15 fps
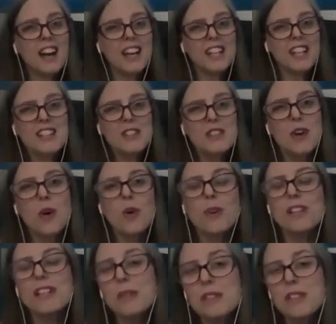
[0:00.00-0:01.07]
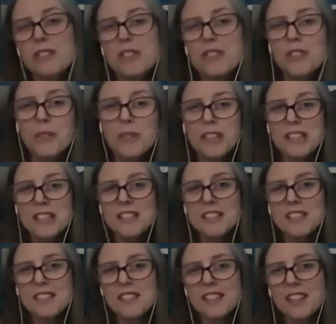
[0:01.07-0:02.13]
I didn't know. Now, did you know
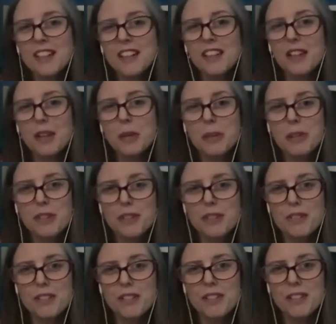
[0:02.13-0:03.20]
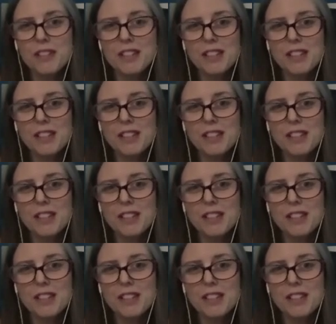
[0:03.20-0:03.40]
this? A little bit of trivia that